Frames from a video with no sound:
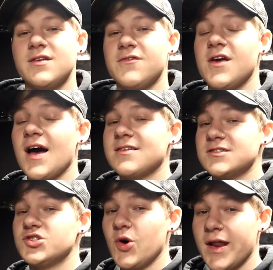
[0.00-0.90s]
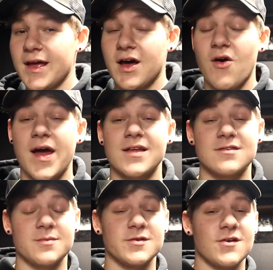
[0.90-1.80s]
if you guys enjoyed it, go ahead
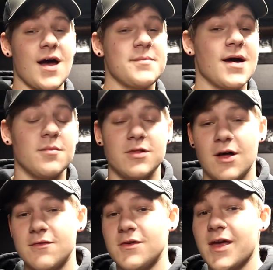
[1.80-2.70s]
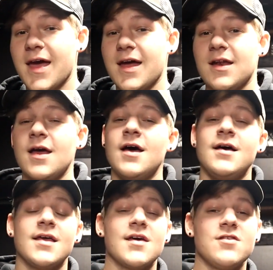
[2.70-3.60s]
and subscribe down below if you can.
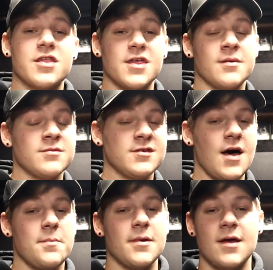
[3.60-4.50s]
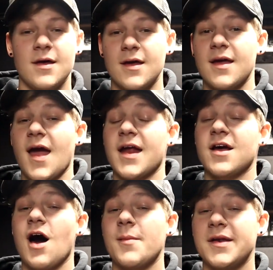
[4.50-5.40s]
Give it a thumbs up, and
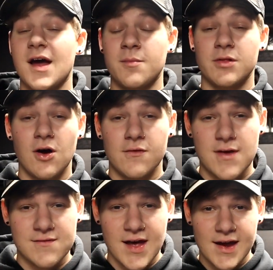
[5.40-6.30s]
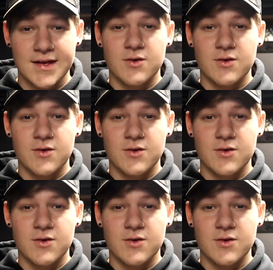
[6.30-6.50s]
comment down below if you have any